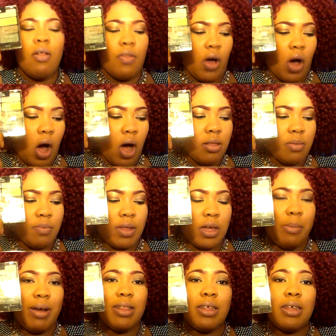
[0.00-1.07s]
The awesome
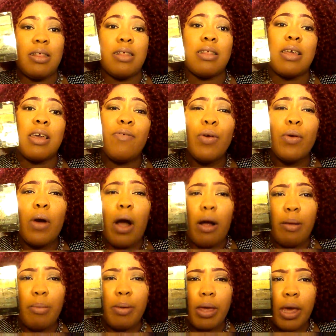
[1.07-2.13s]
thing about this is if you
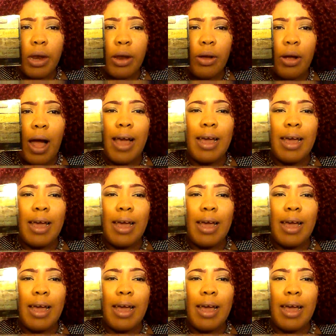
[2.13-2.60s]
are a beginner,